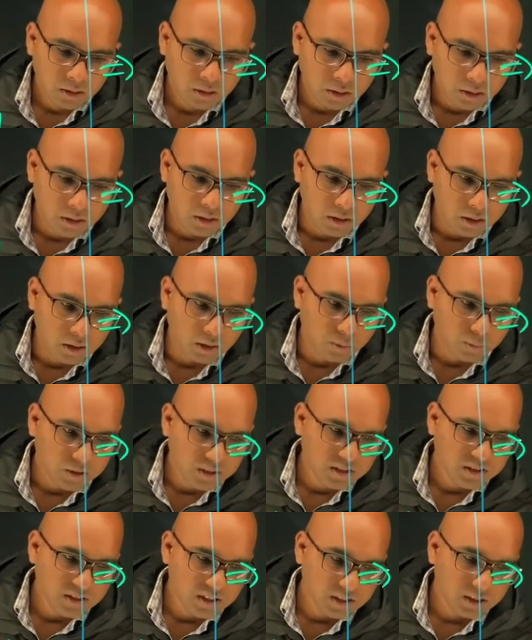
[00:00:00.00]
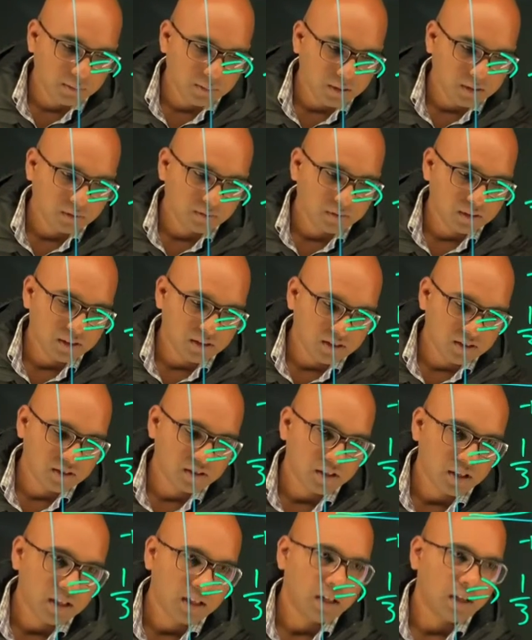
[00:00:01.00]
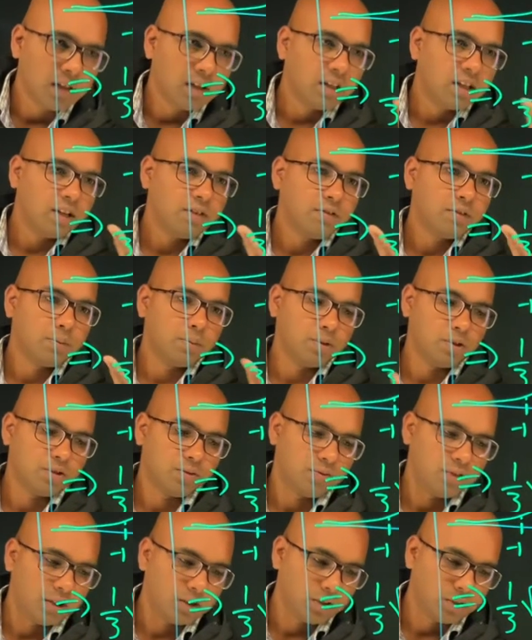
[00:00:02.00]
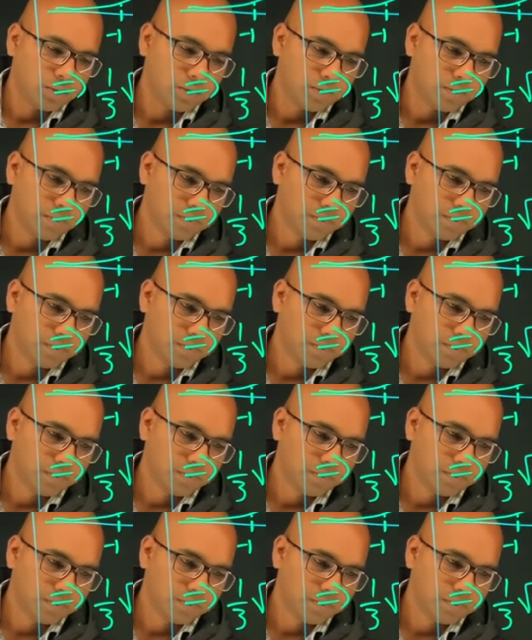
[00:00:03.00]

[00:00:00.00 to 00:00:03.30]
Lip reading: what is the limit of this leftmost function?